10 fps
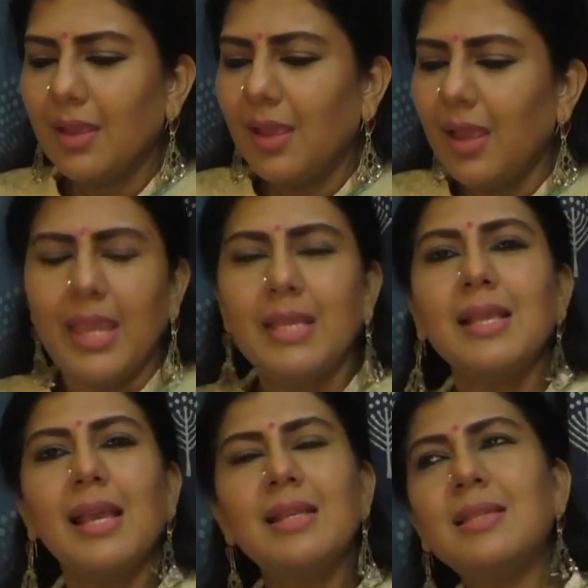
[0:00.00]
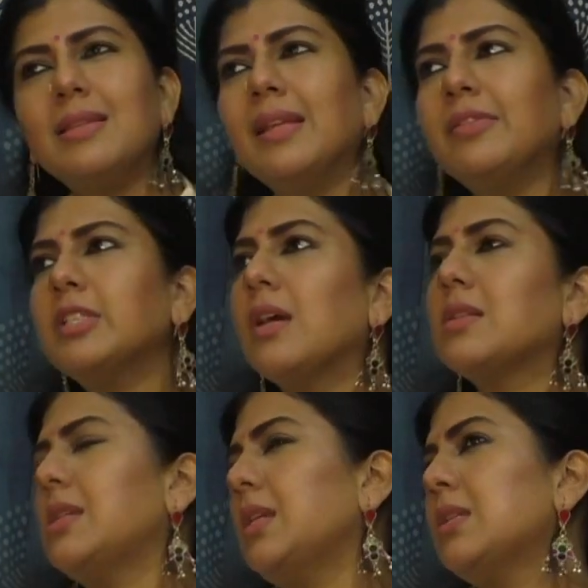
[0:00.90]
He says the
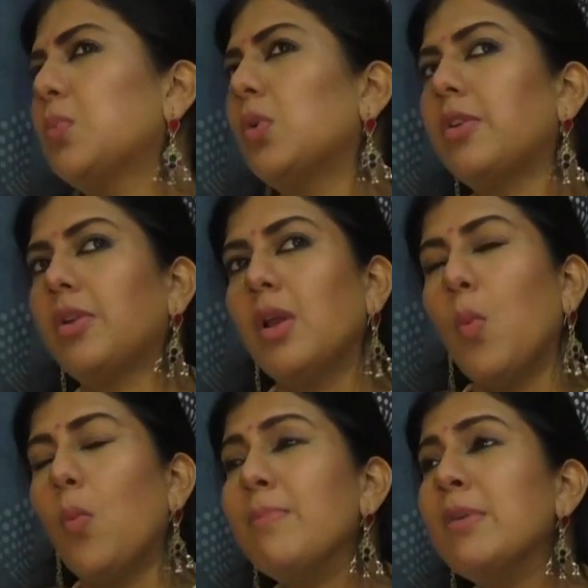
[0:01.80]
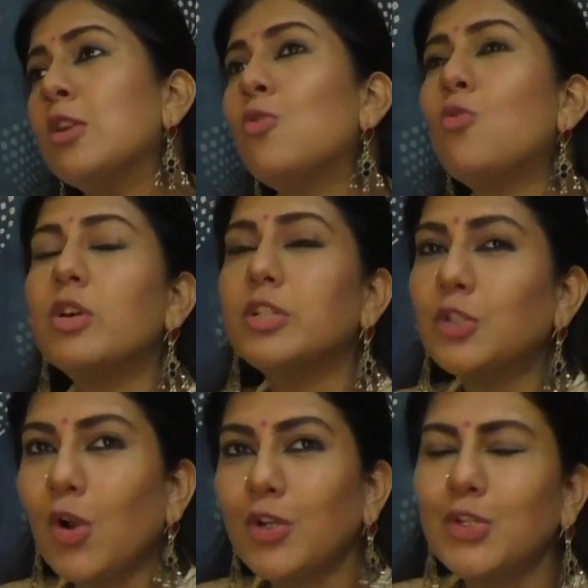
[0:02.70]
Devadasis were women who were
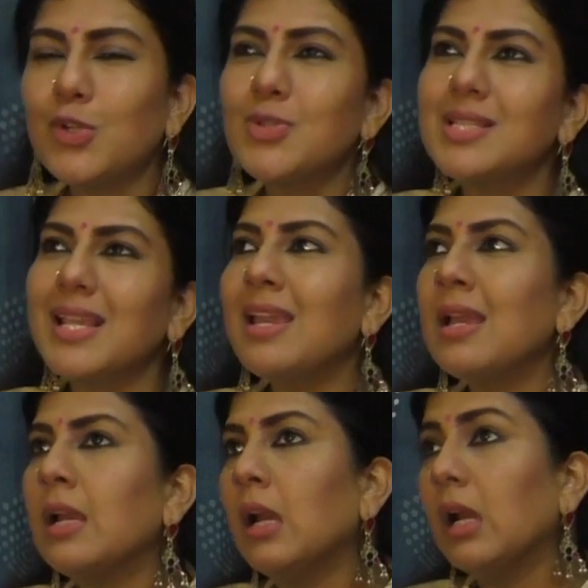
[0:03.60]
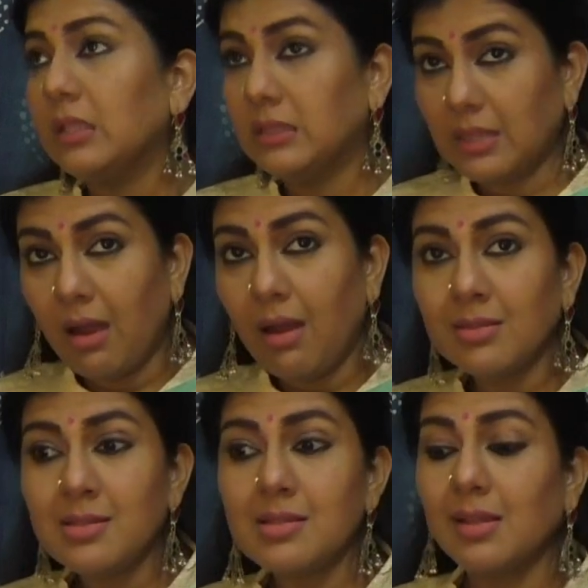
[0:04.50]
taught to sing,
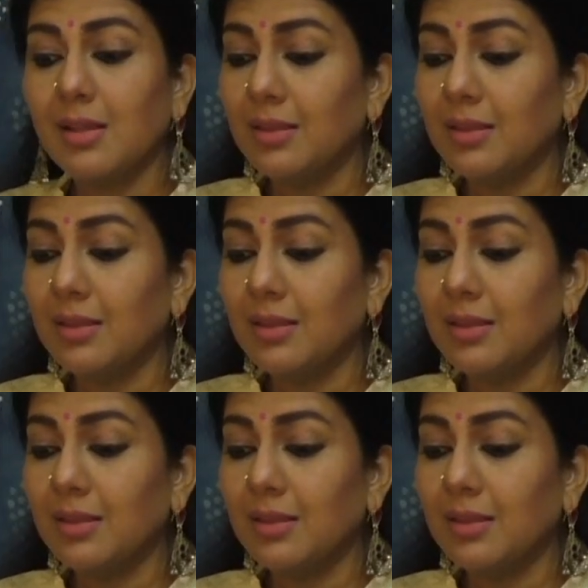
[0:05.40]
dance,